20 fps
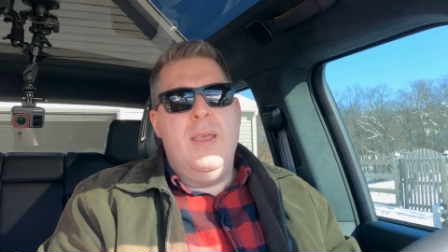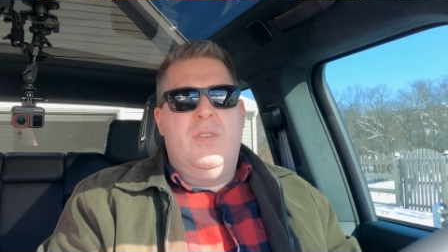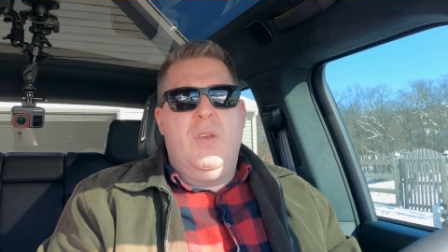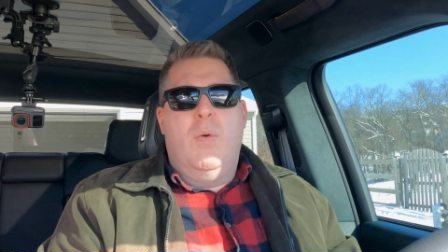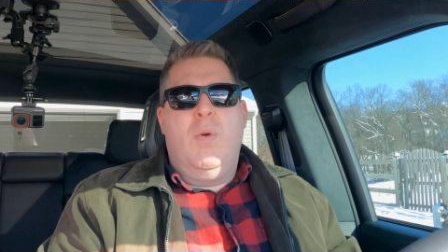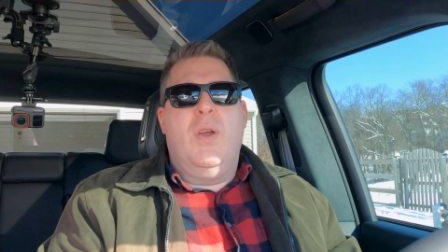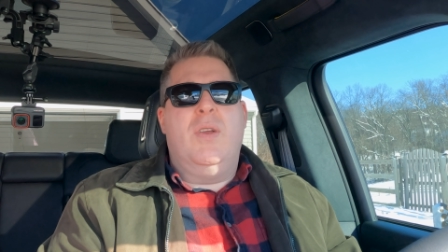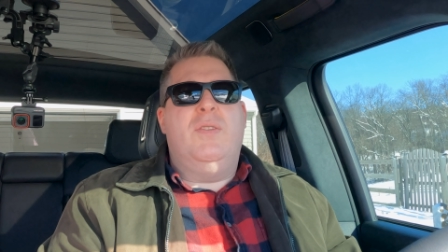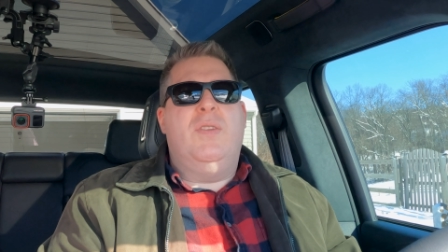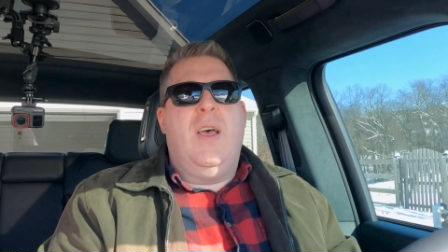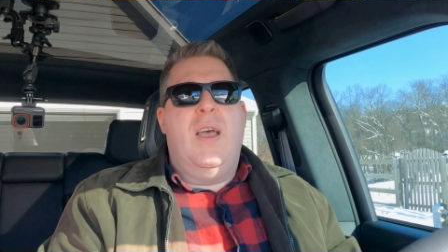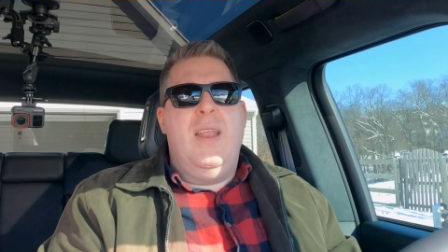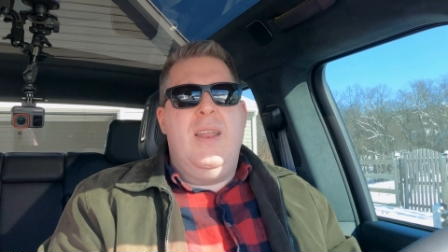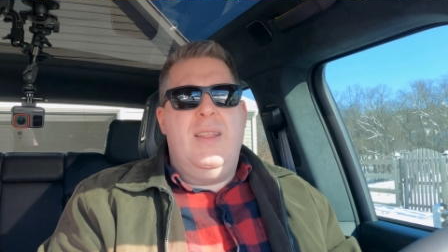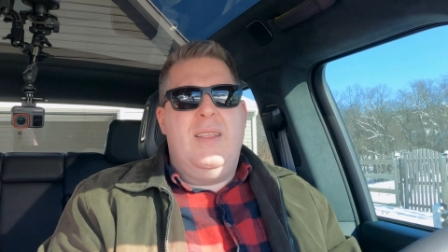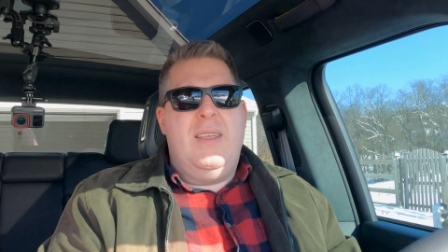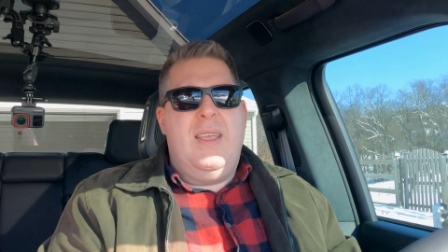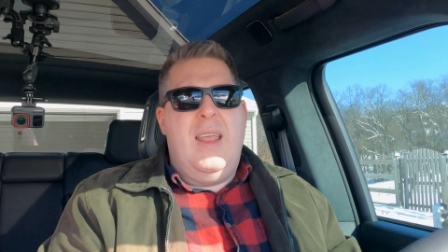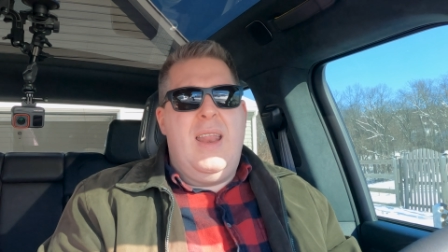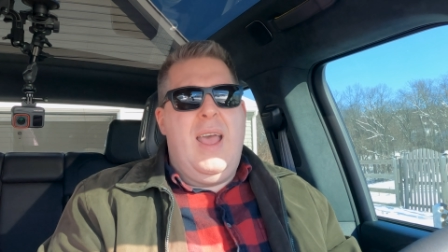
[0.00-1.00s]
So we're
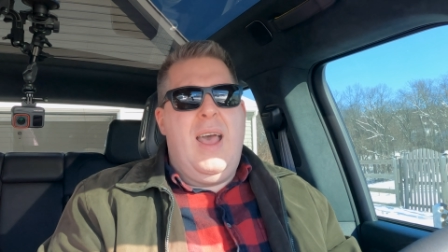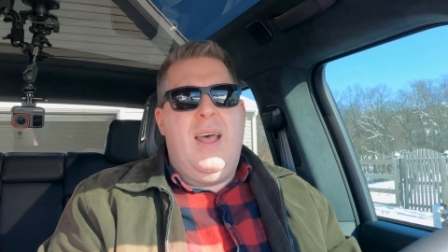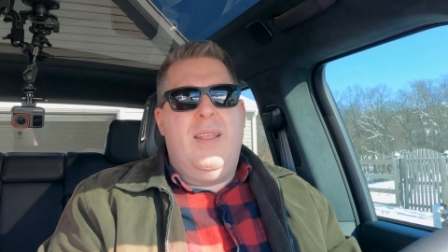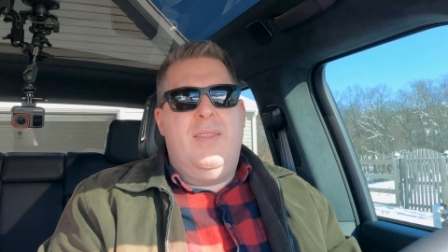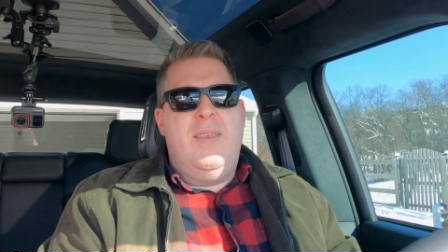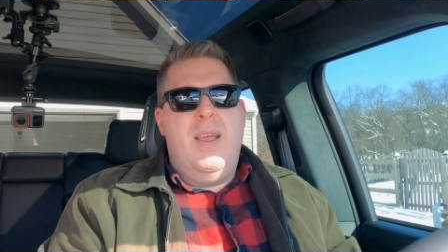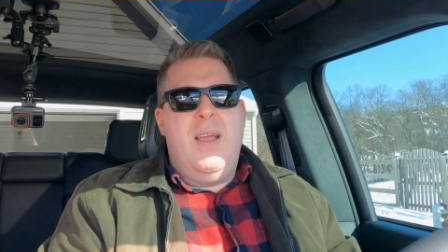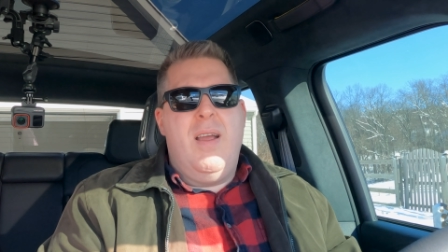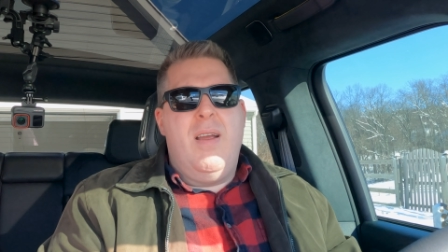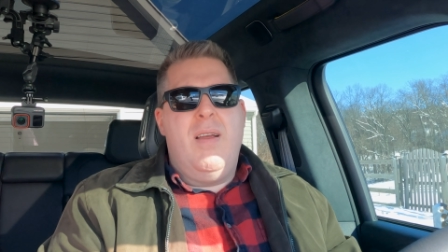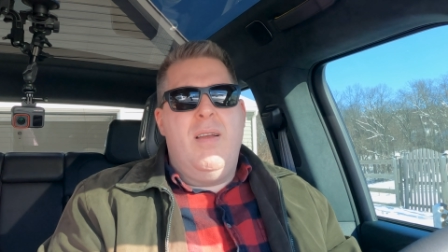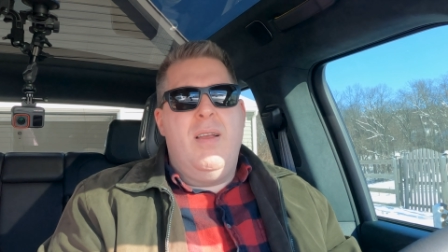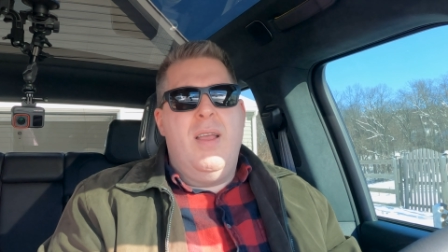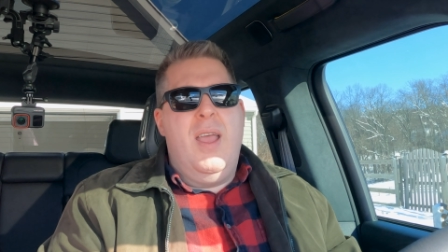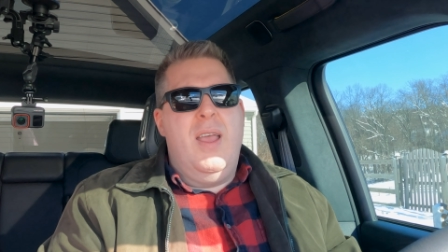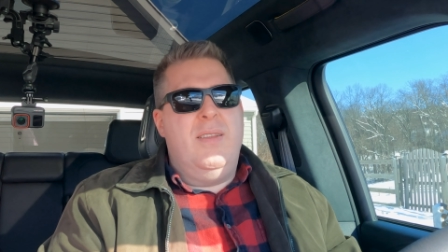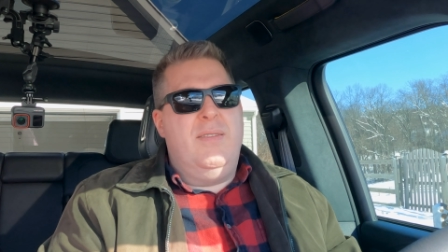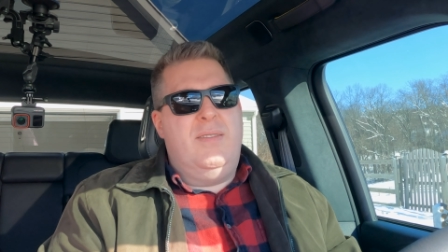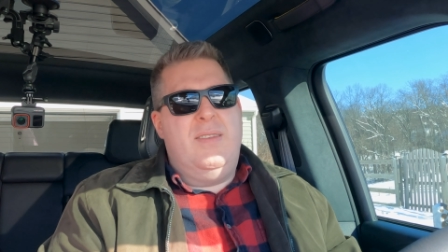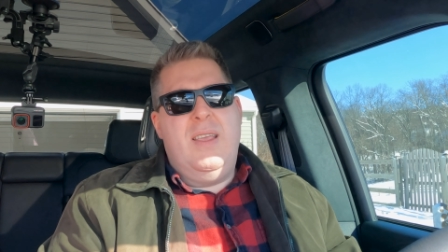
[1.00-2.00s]
excited to get out there
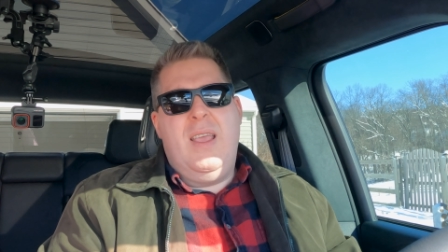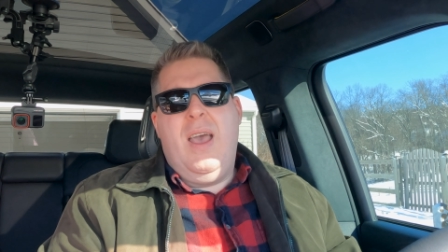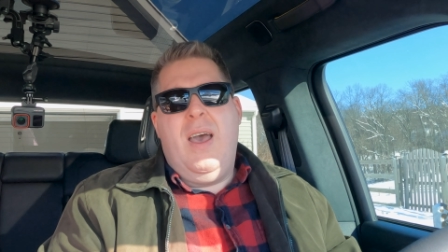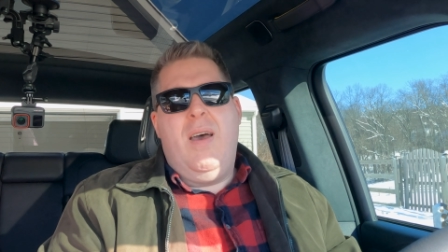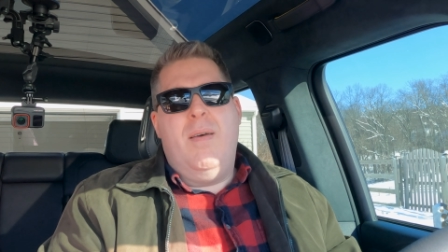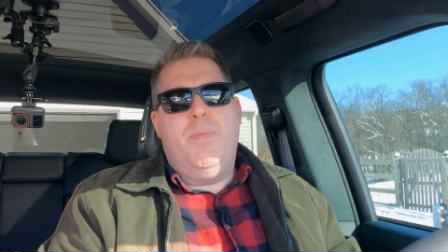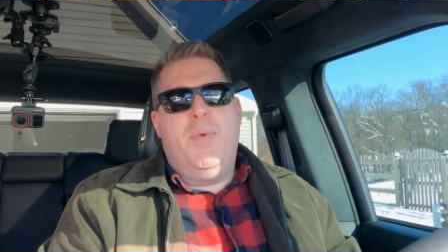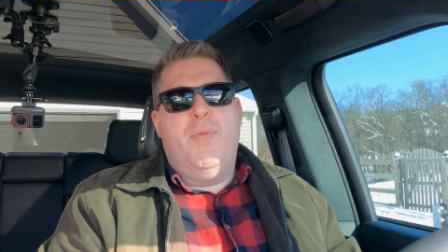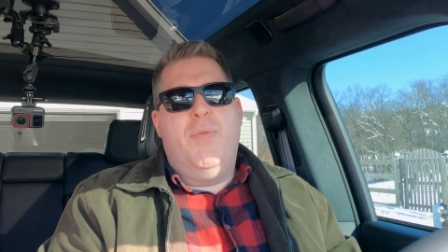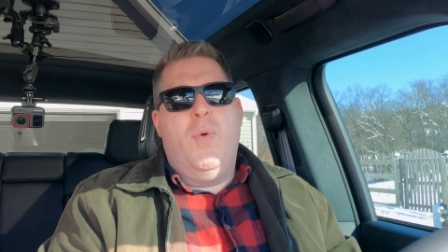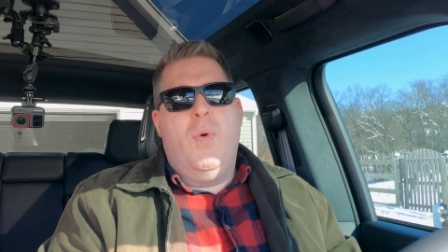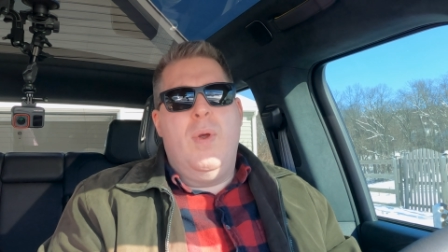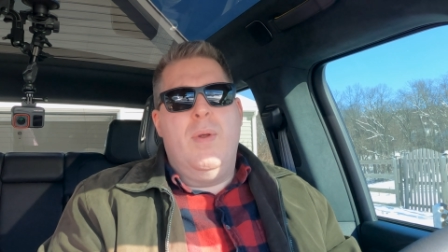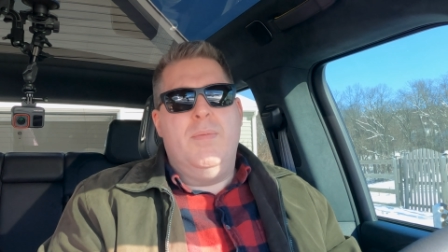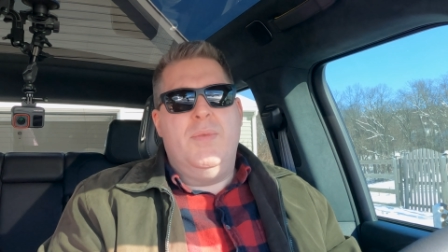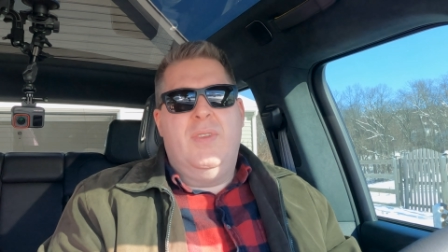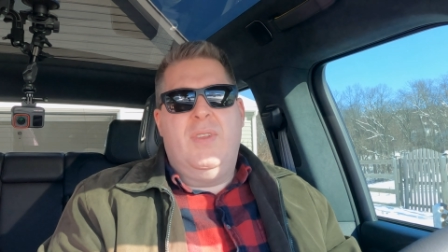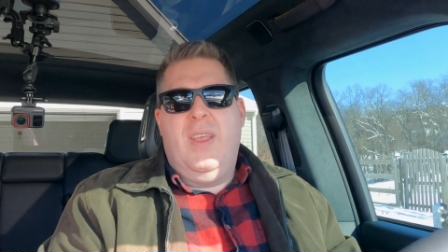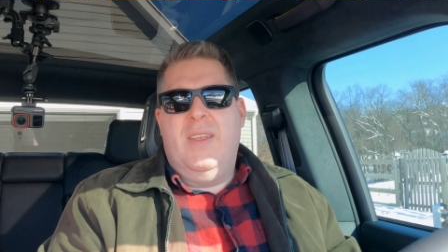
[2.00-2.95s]
and see how it performs.